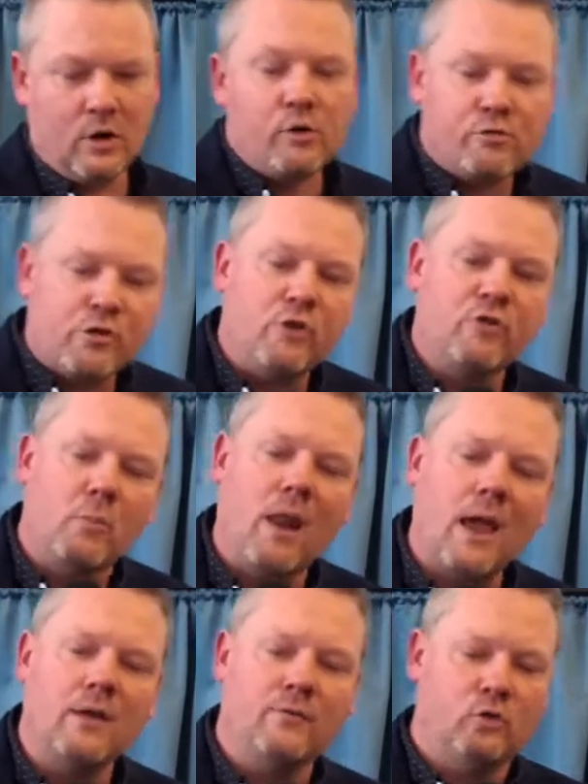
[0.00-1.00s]
free from
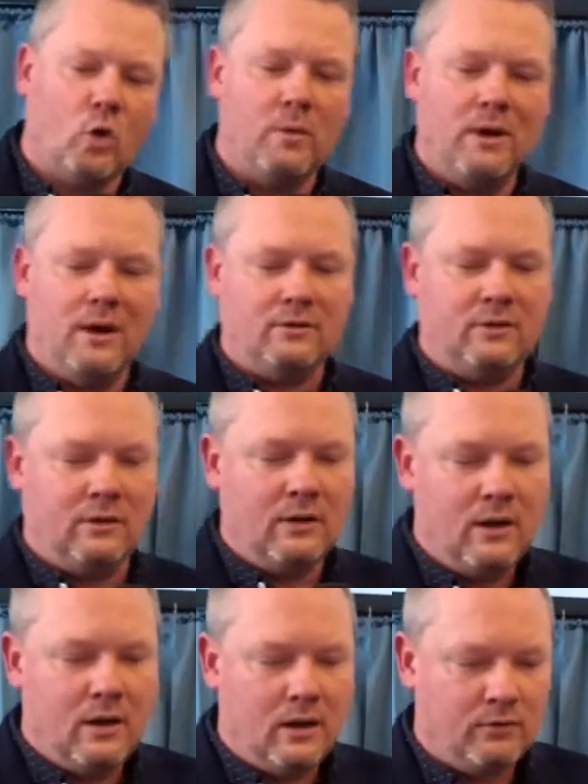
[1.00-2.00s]
life-dominating
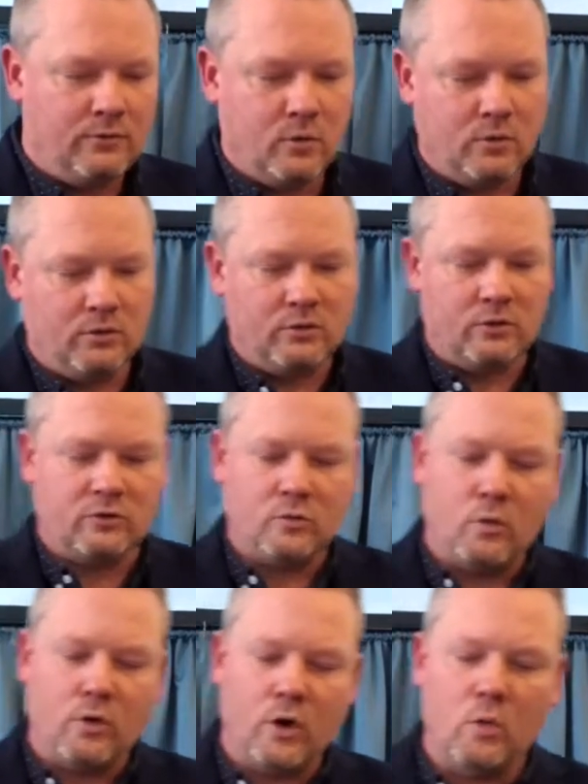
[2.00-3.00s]
influences,
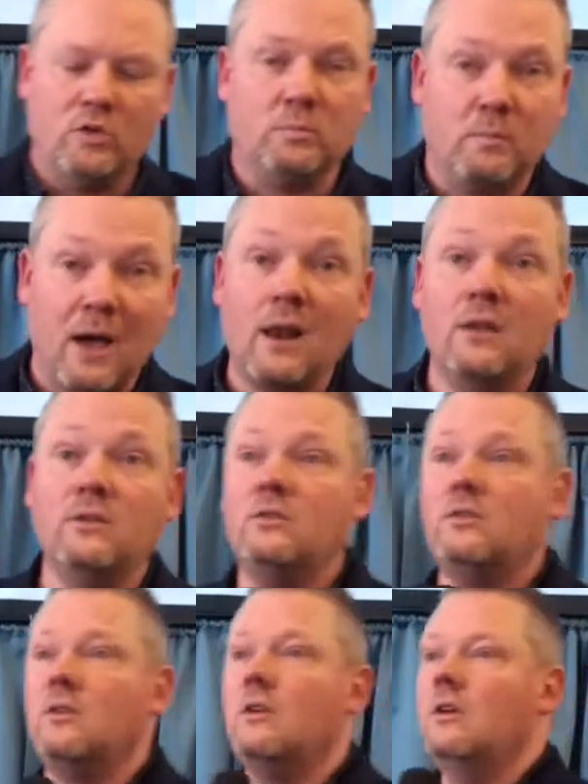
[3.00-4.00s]
someone who is
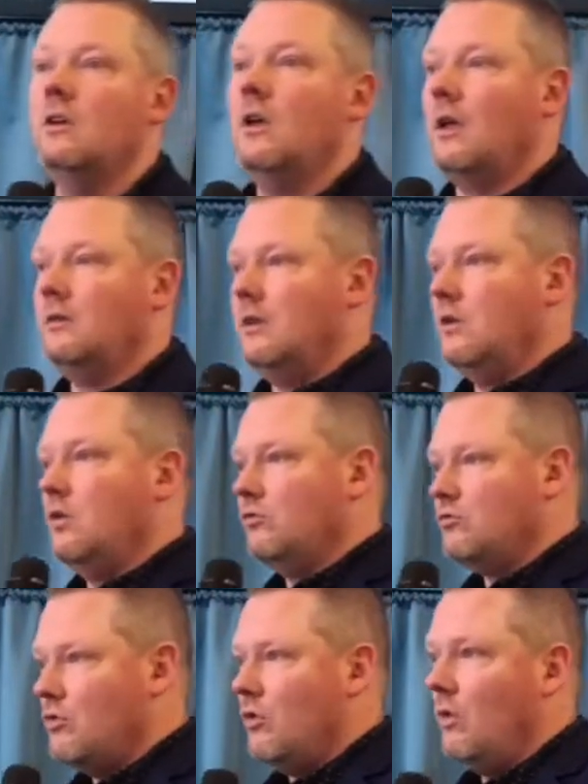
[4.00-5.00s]
balanced and in
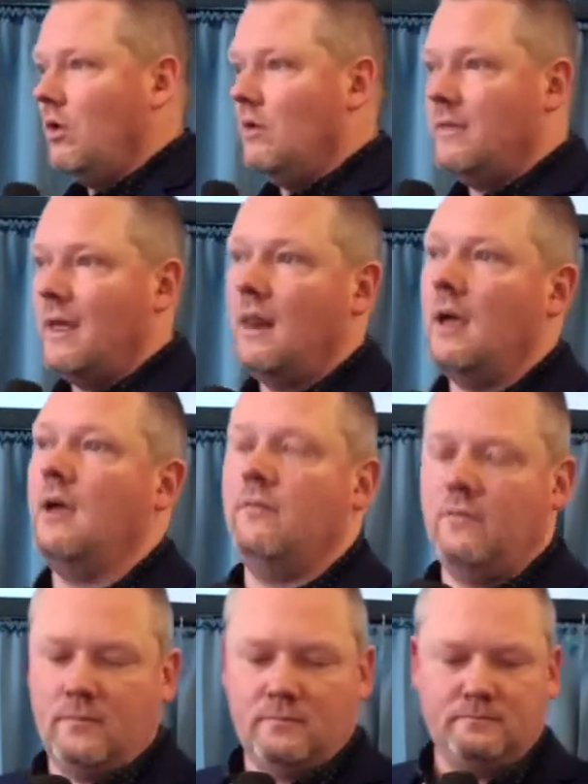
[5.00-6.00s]
control of their life.